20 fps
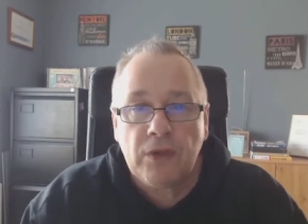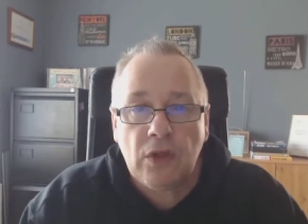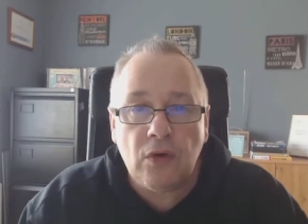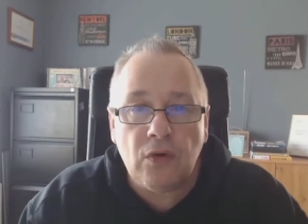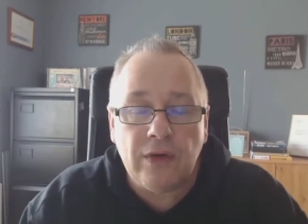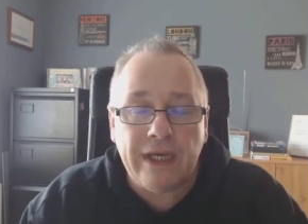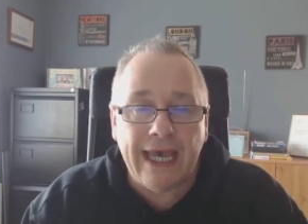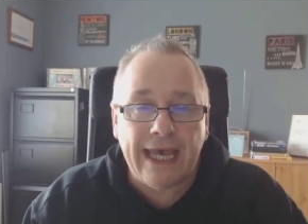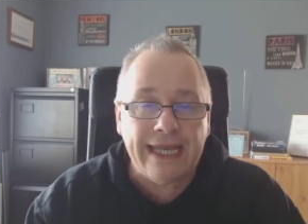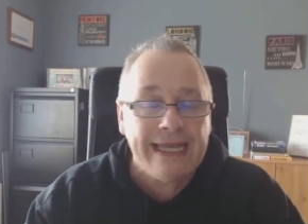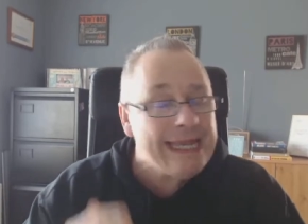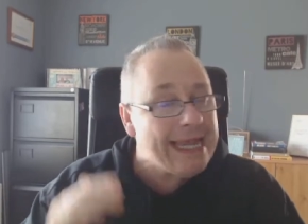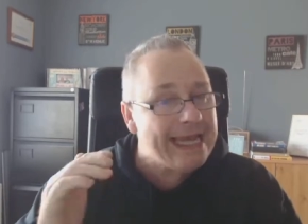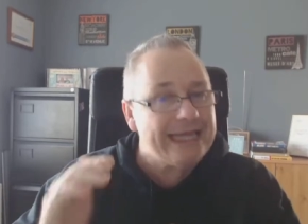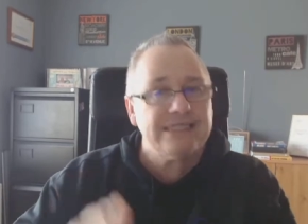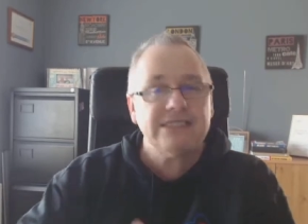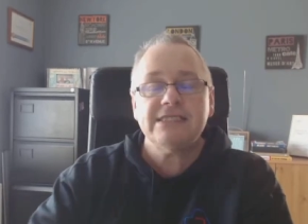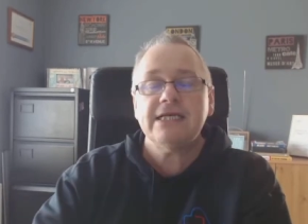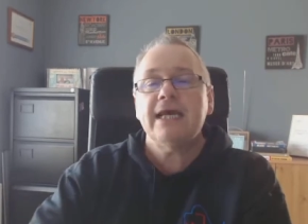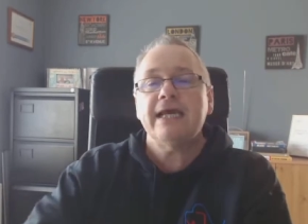Okay,
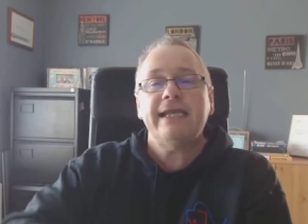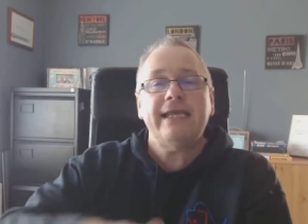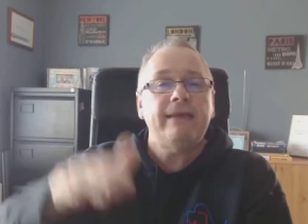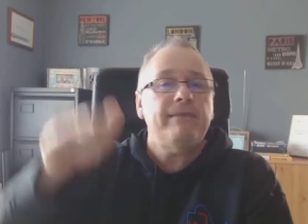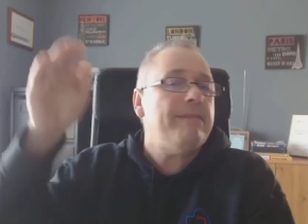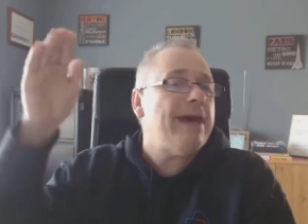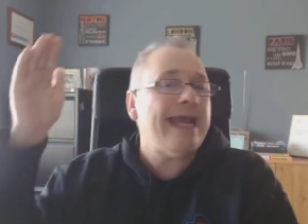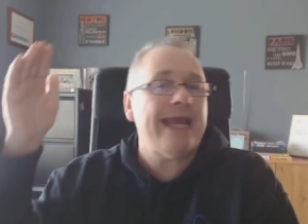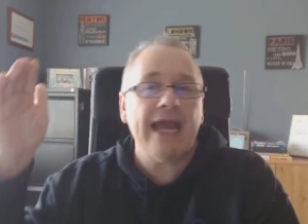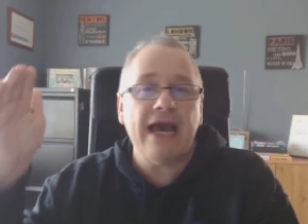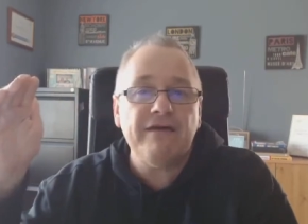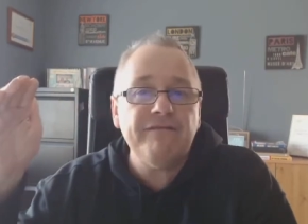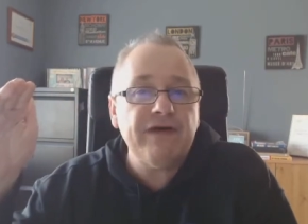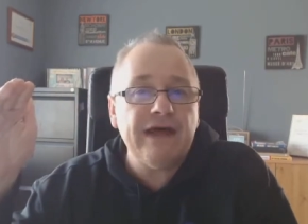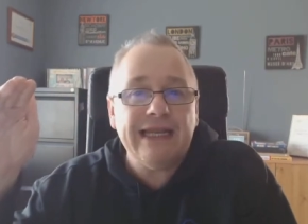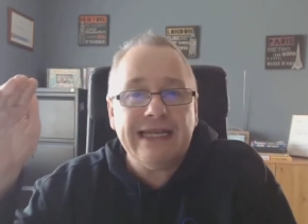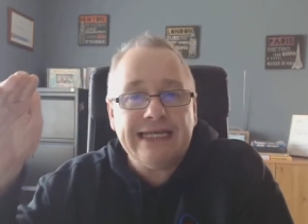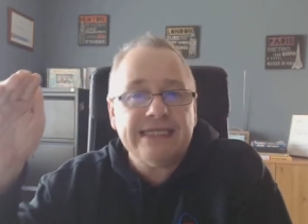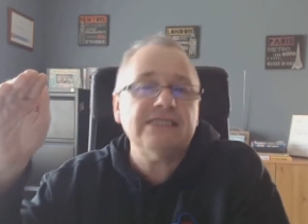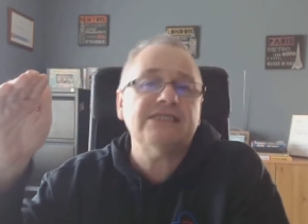yes, you may have
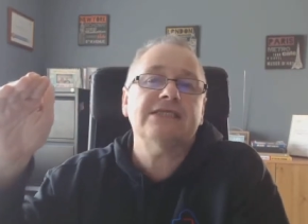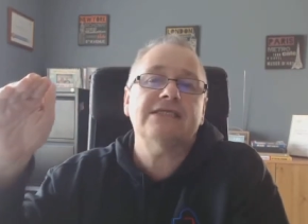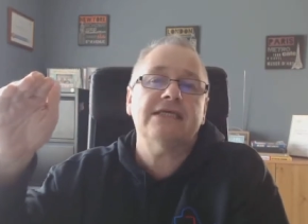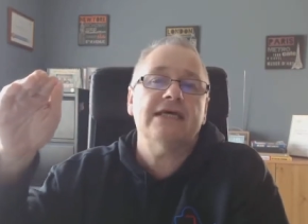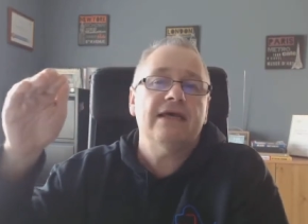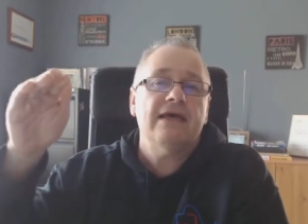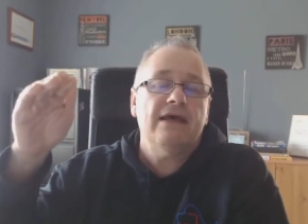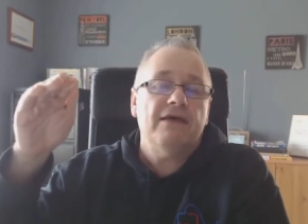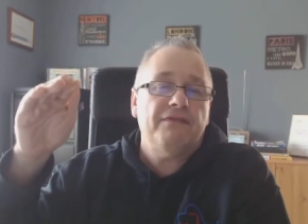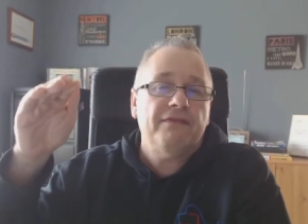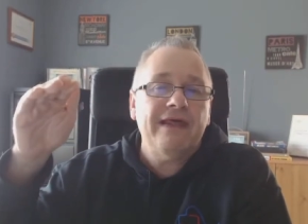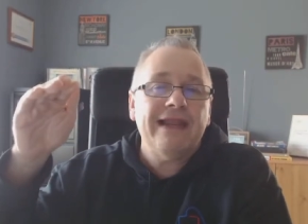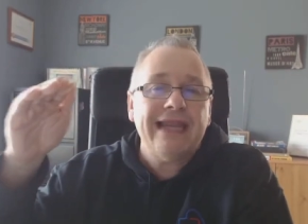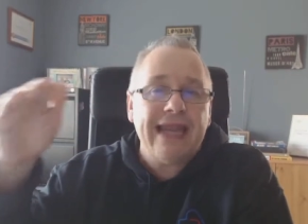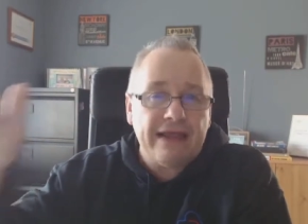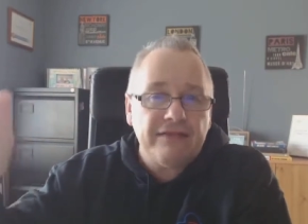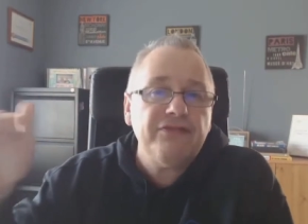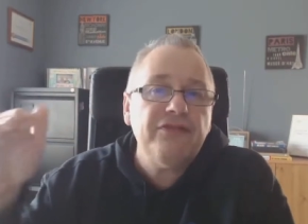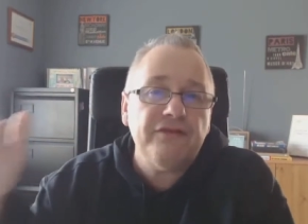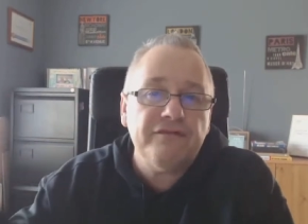a list the
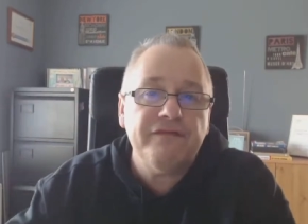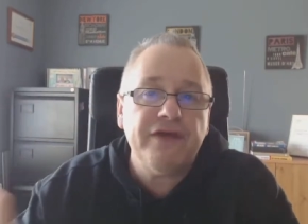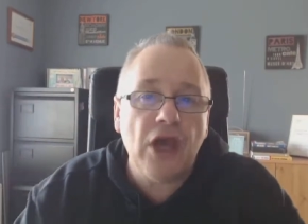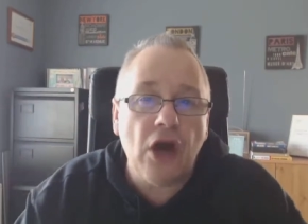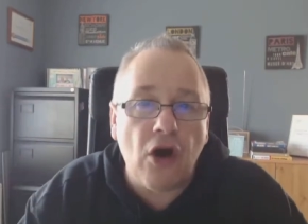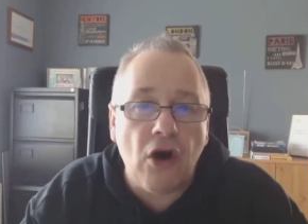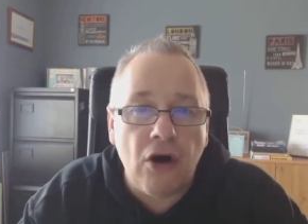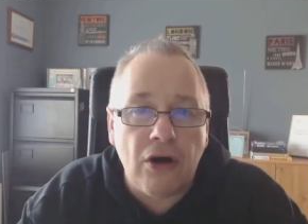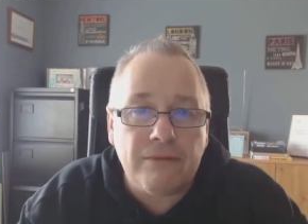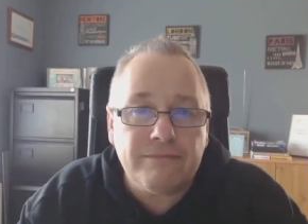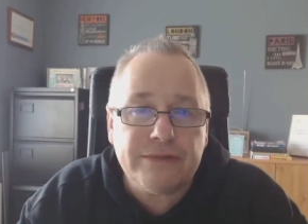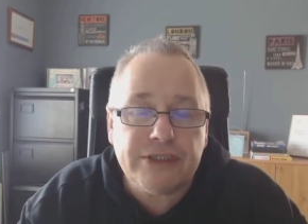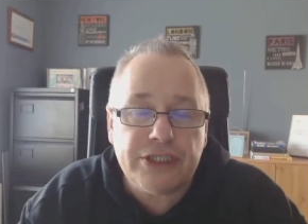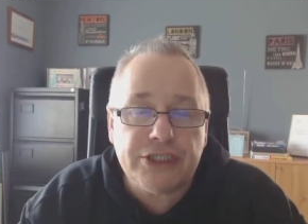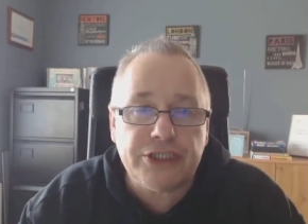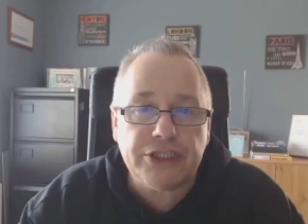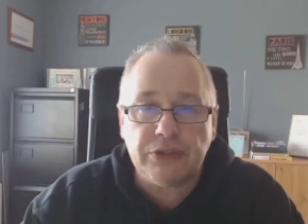length of your arm to